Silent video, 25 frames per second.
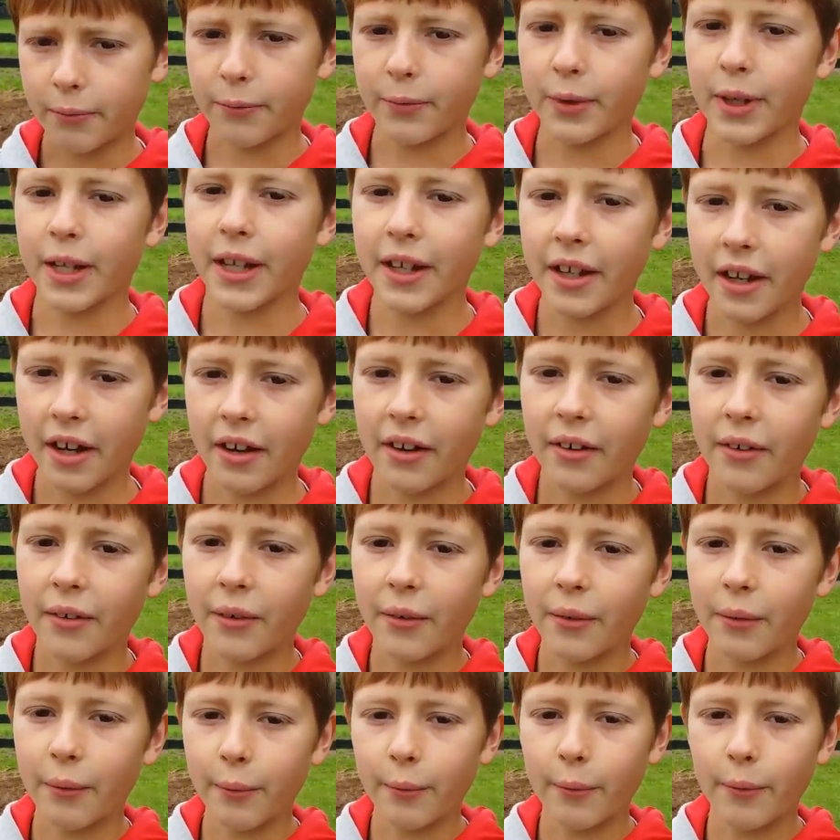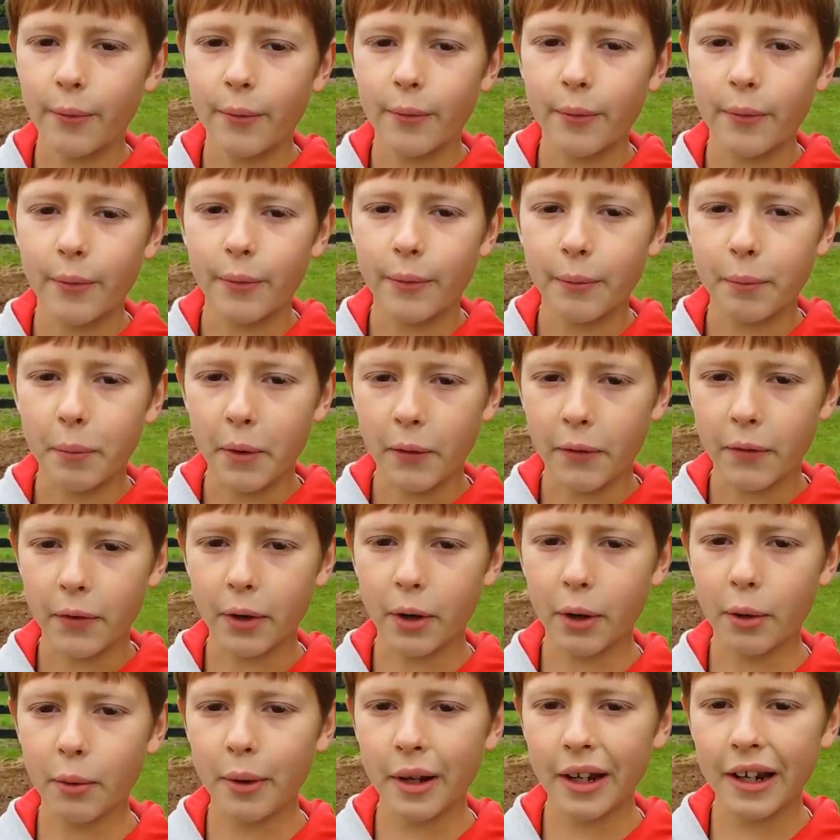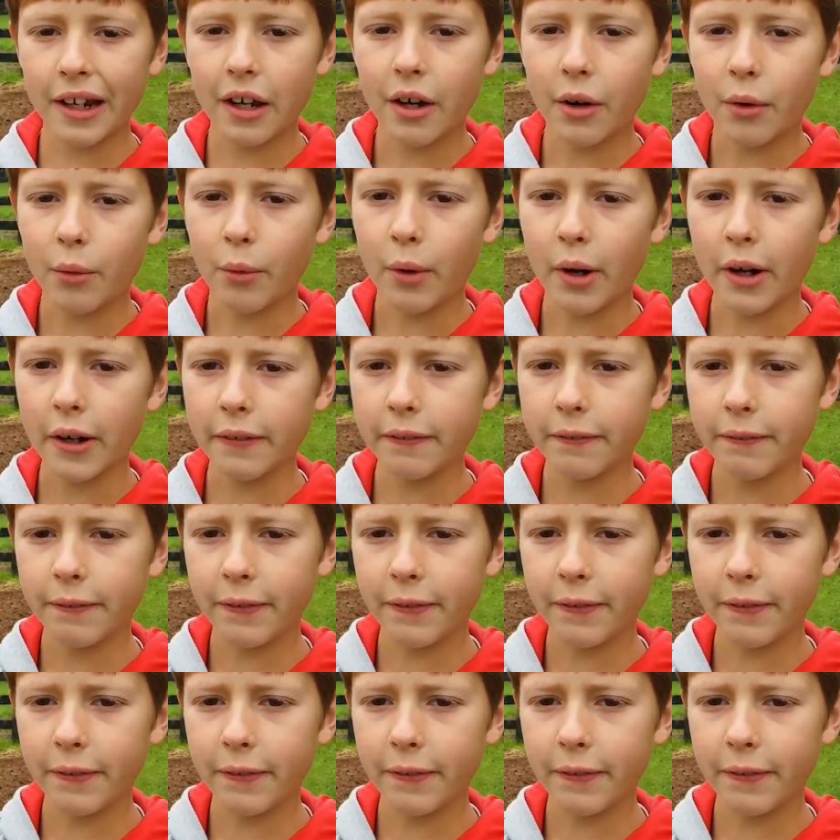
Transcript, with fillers: we go, before we go, one